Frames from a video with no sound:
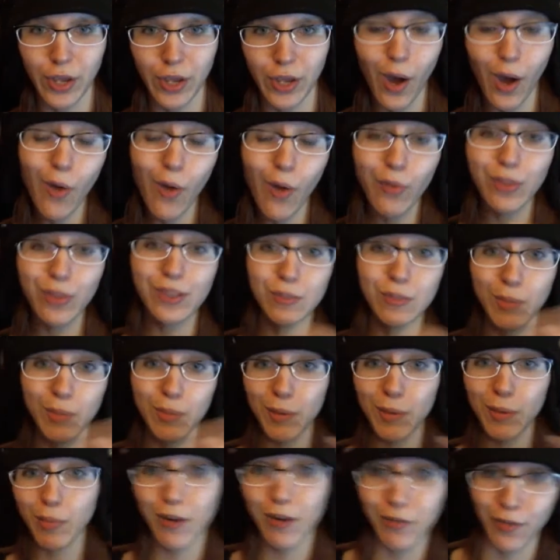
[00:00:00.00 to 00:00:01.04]
oh, these
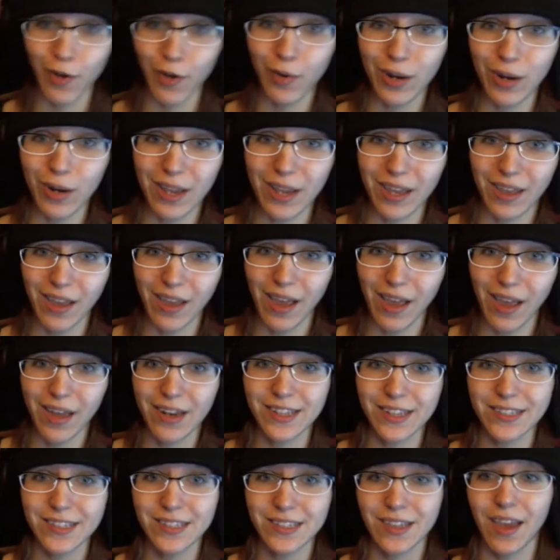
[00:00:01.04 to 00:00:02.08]
people are voting, and
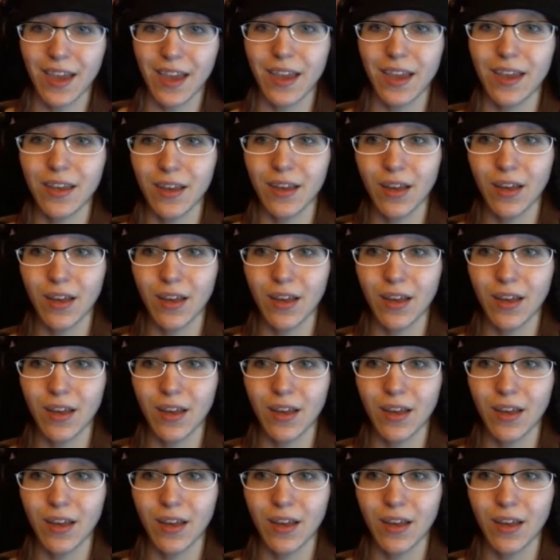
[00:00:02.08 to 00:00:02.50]
it's like,